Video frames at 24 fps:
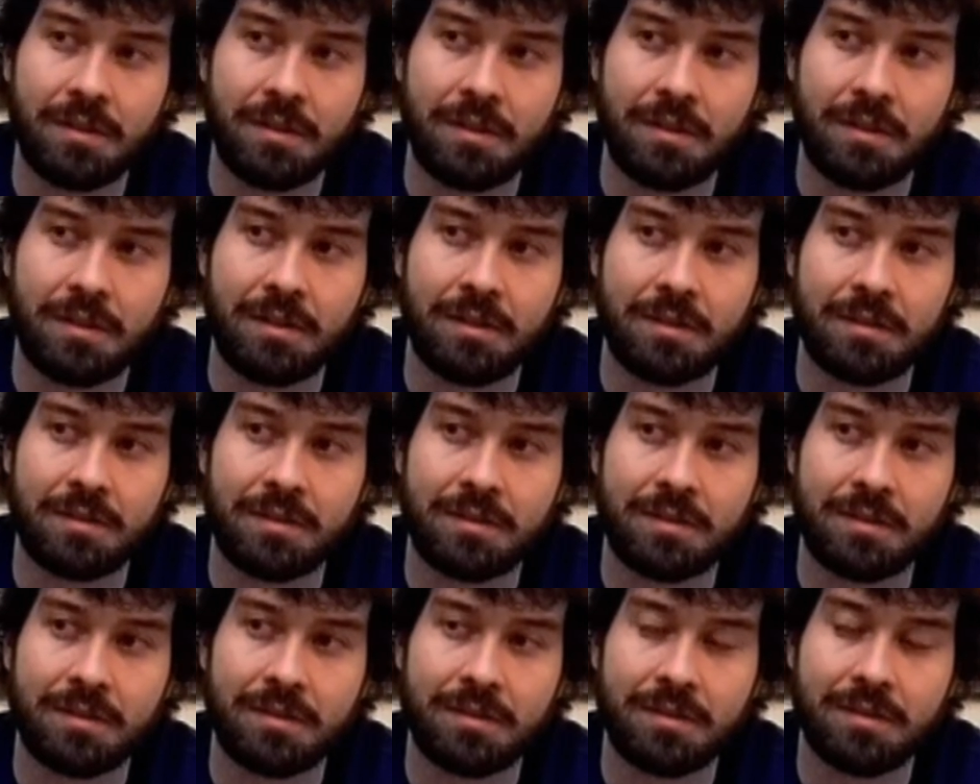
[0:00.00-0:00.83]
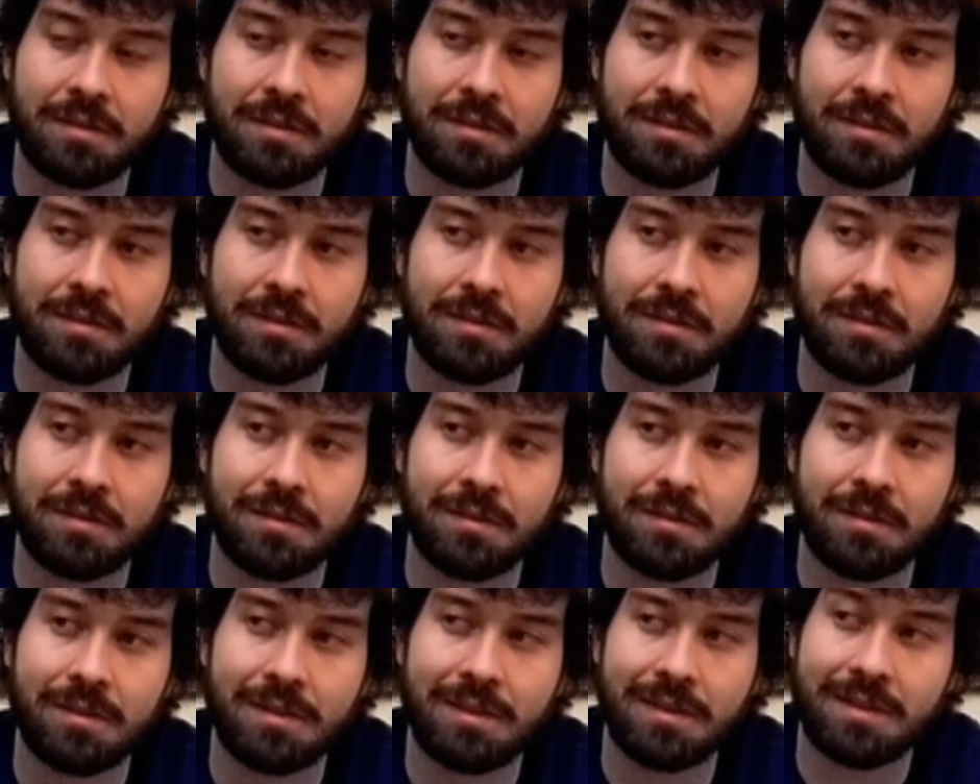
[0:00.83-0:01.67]
it's
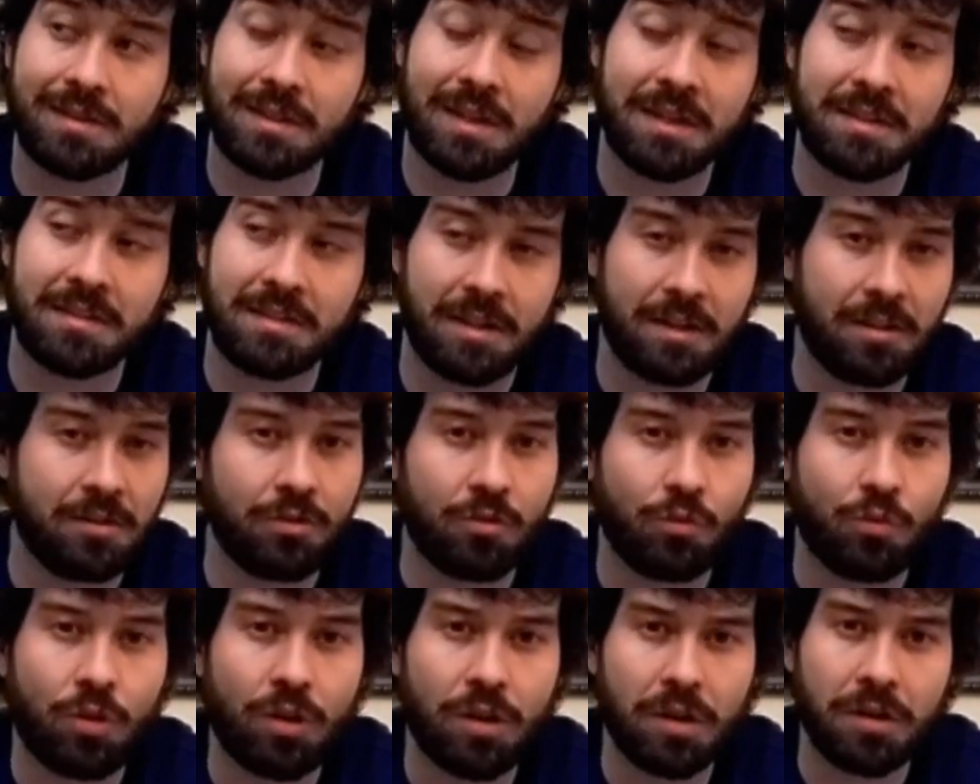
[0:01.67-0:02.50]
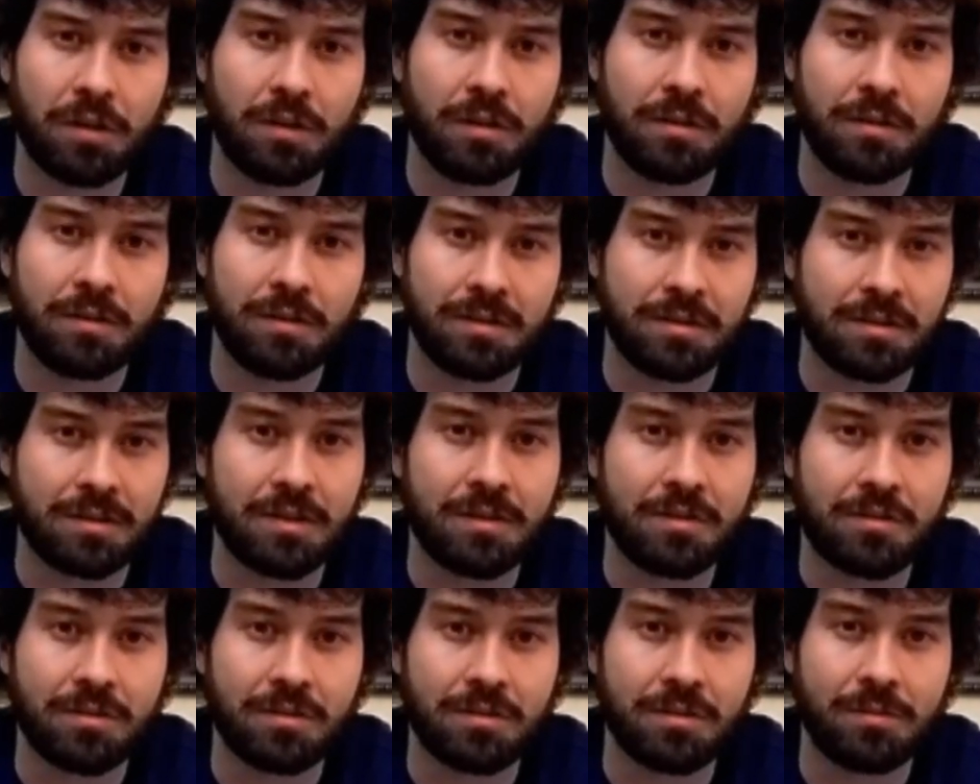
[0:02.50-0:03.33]
not dead in the water
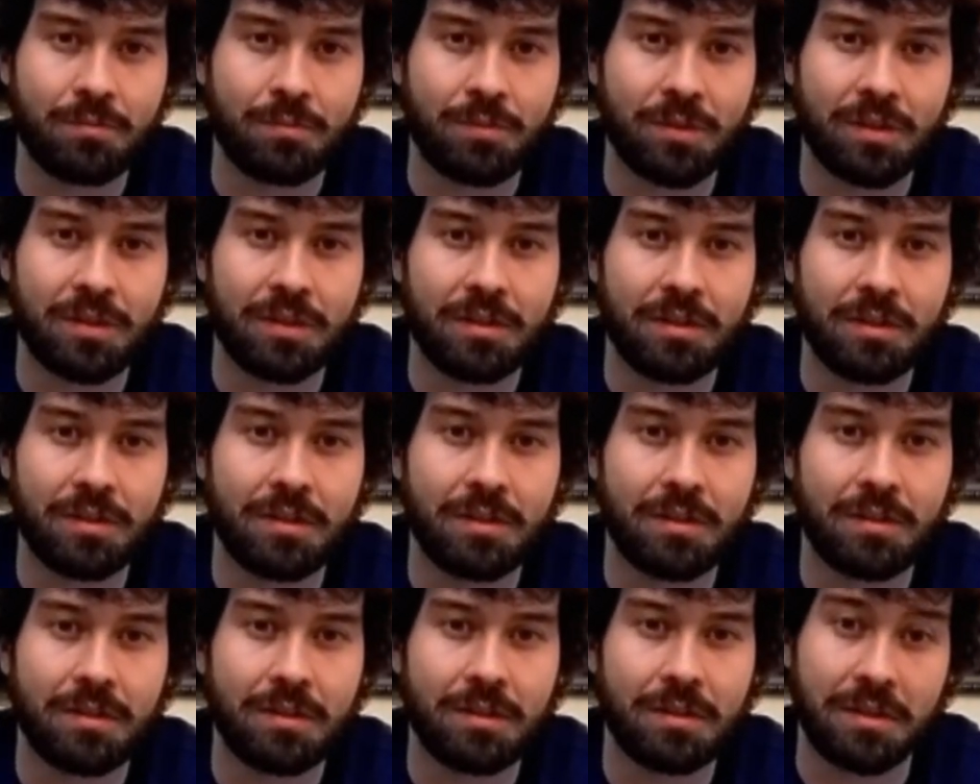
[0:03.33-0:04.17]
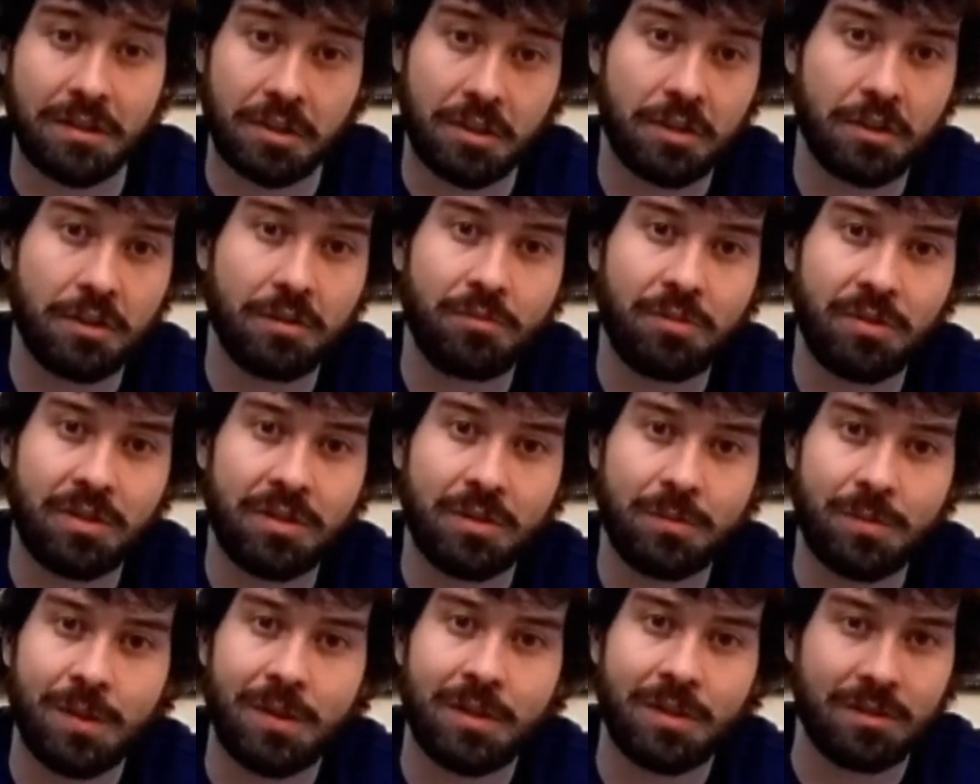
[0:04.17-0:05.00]
essentially, but it could be,
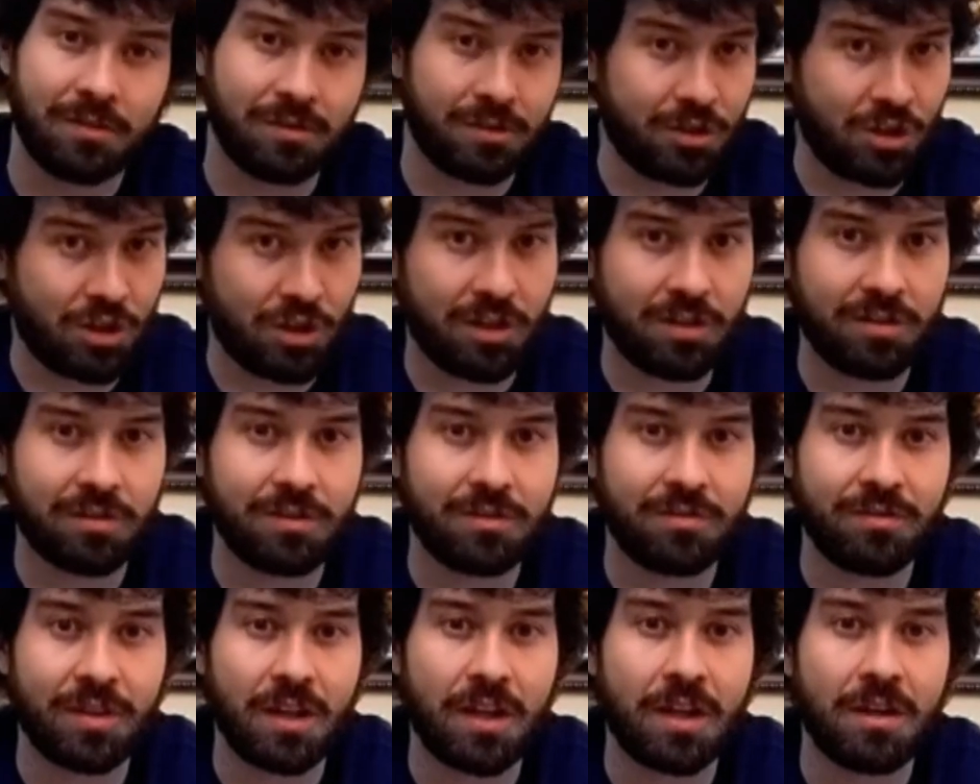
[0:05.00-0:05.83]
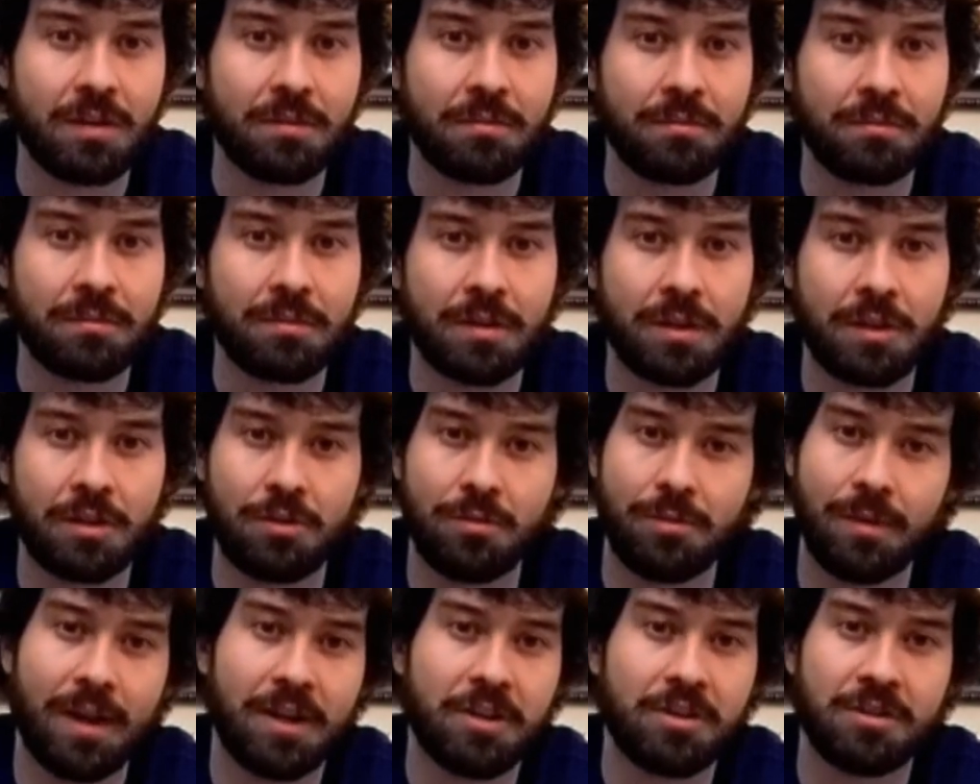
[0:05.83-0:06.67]
depending on the genre of game. Can you
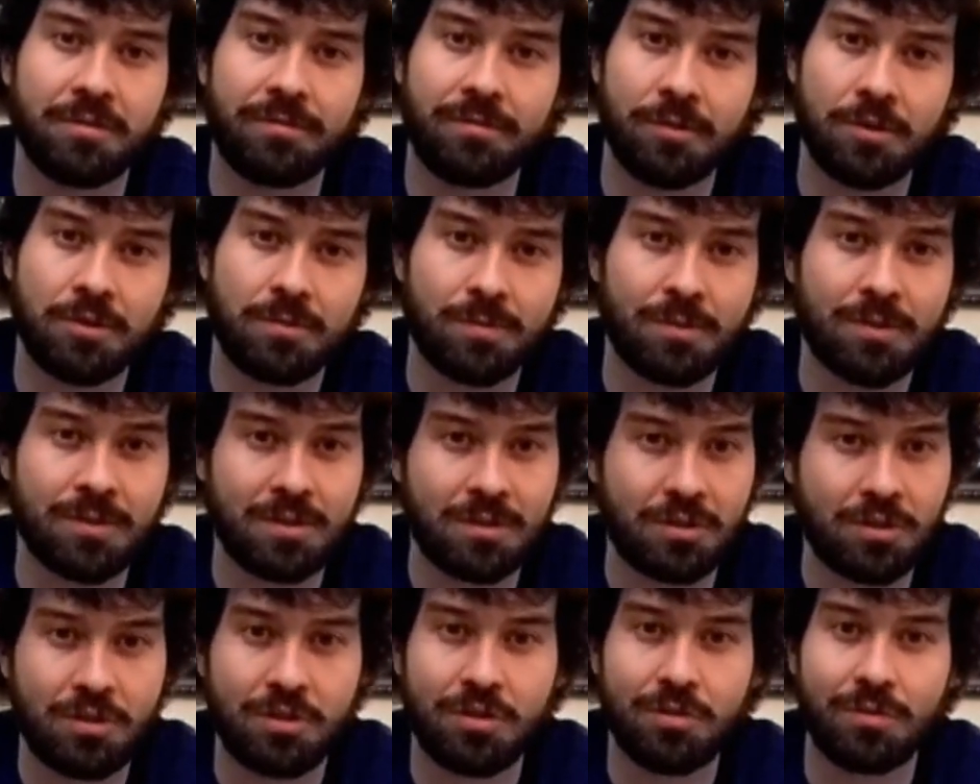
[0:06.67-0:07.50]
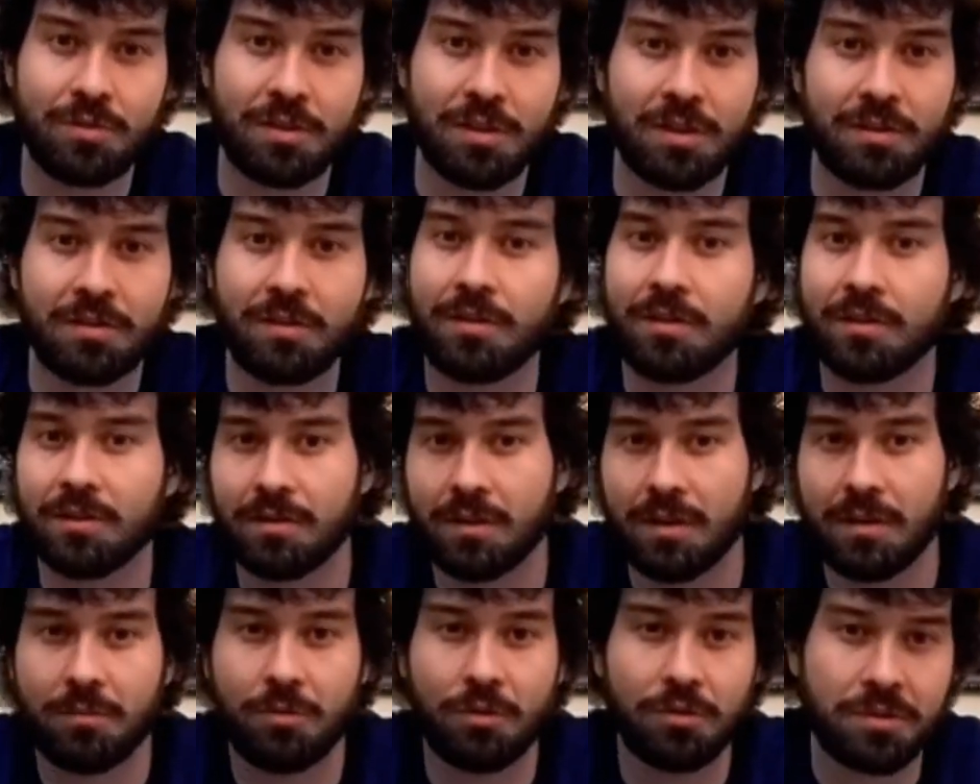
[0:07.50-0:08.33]
imagine a first-person shooter without an
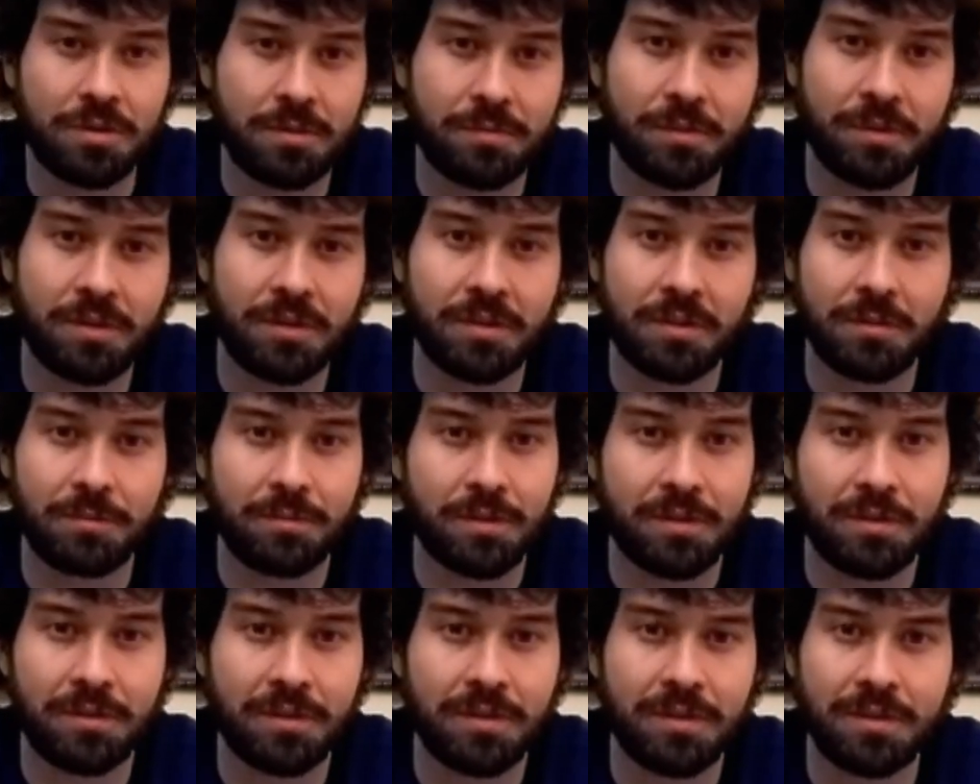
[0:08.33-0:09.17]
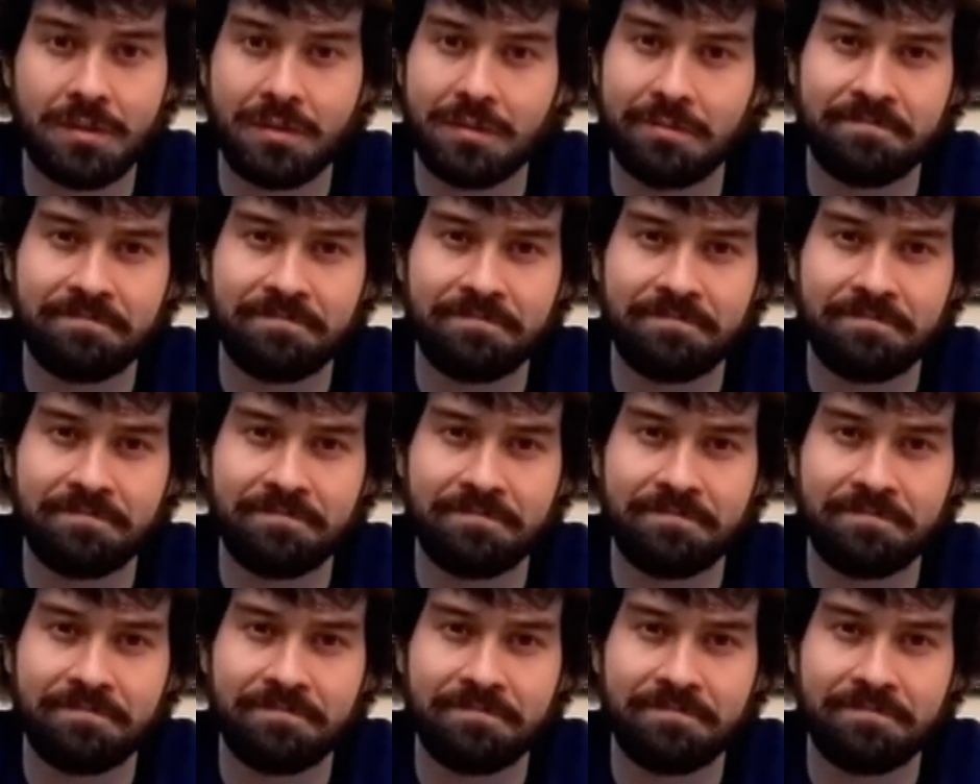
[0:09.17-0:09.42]
online multiplayer component?